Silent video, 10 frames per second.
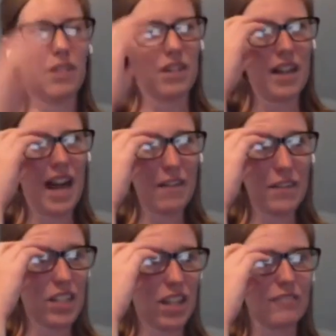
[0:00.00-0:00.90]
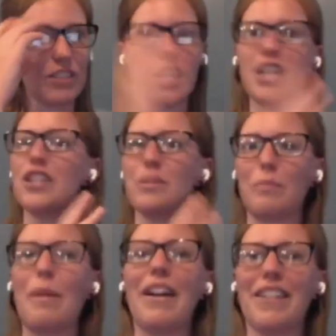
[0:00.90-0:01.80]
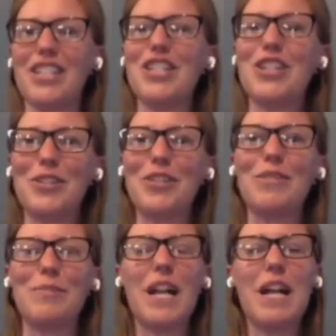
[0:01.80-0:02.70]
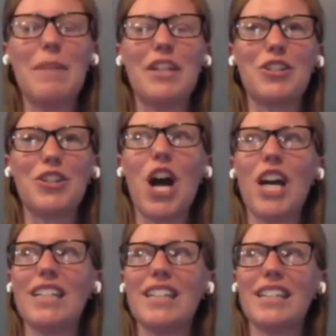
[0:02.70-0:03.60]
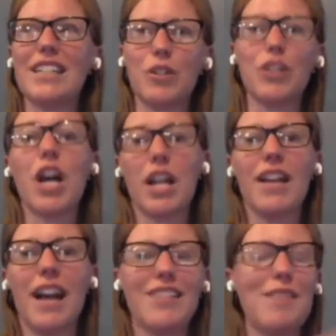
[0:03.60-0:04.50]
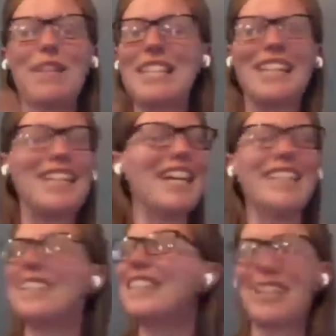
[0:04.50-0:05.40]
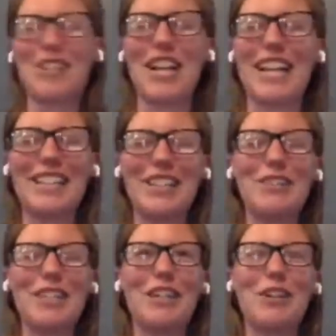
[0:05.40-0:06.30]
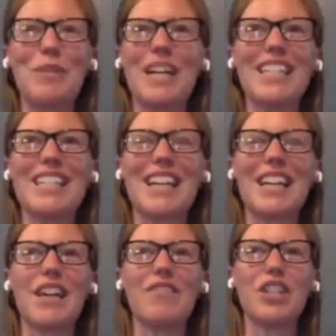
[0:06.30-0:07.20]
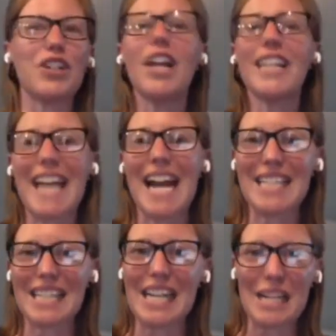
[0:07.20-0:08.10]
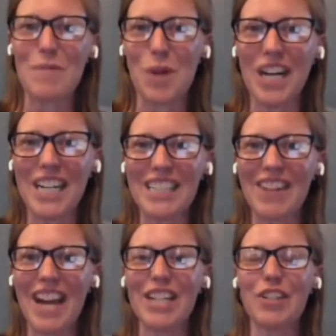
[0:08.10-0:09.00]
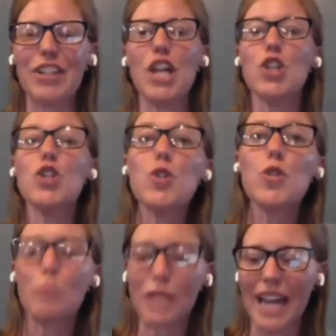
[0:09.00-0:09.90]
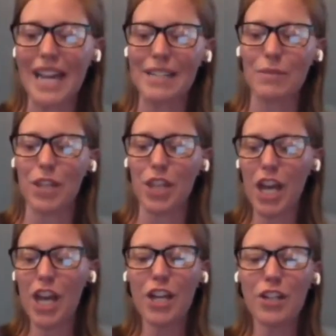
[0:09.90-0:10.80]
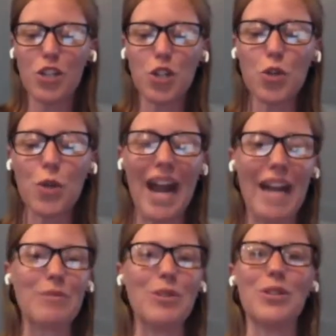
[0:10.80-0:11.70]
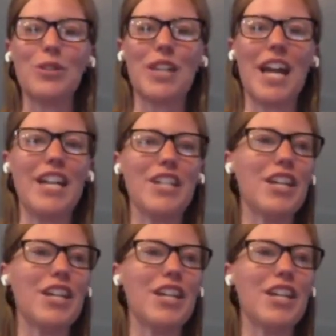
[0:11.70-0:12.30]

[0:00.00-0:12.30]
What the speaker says: have these conversations with parents too, because you're not, somebody said yesterday in the Yulee group, and I love it. You're not in Kansas anymore, right? You're in a new place with new animals and,